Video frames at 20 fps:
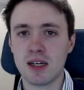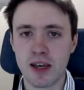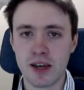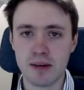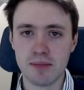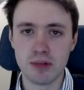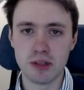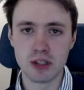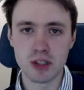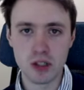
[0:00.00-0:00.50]

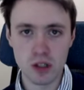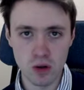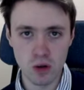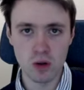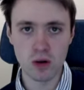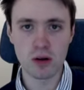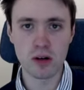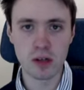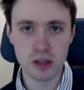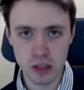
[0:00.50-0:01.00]
Cerberus,
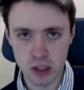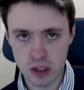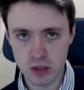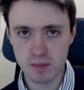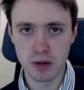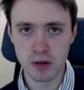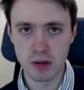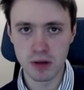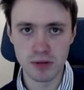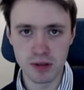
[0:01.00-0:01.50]
Orcus,
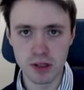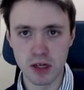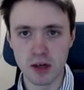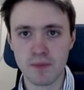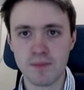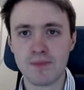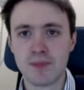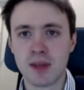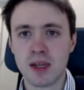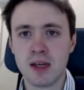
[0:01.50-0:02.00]
Pluto,
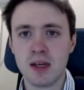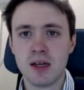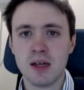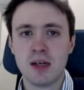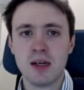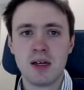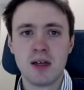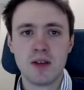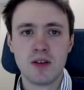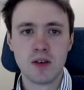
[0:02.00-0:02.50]

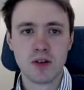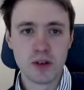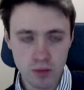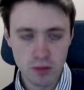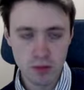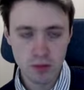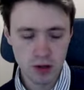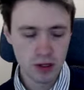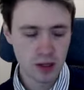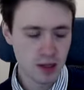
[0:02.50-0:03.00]
the
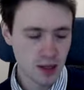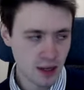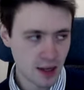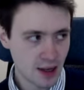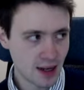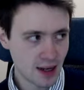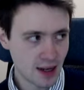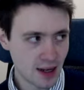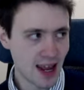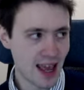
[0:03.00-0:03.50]
underworld
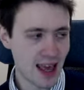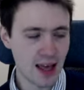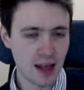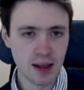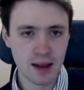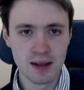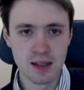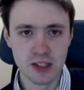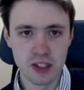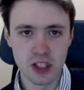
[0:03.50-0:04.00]
and
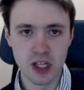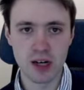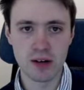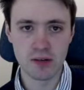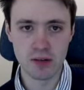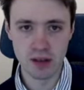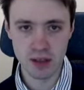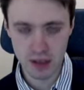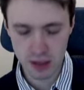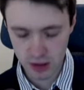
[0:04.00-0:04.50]
hell in
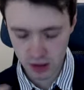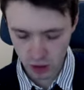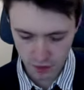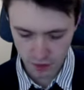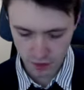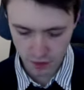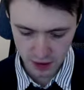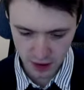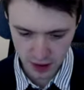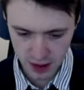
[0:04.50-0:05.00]
general is
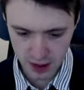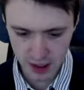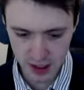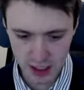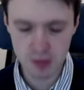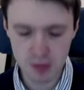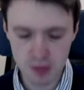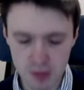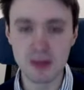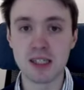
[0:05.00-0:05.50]
often
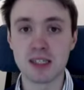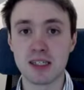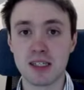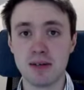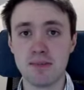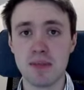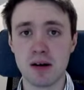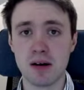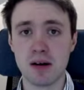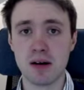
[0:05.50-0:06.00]
explicitly
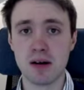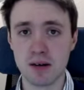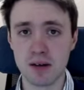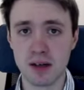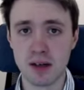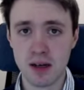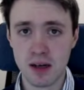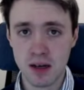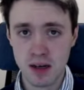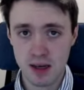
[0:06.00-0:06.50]
mirrored
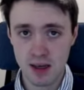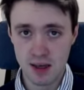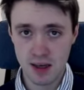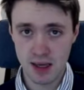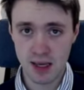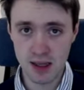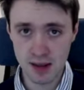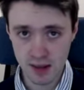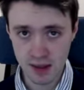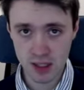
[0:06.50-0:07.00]

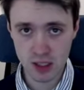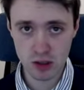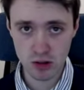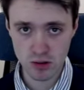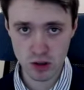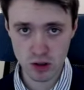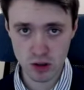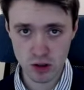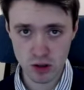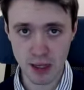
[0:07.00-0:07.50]
in these sort
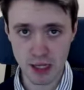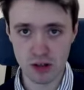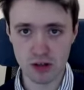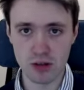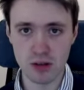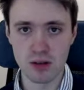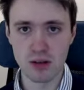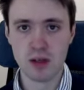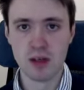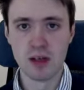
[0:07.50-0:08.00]
of spectral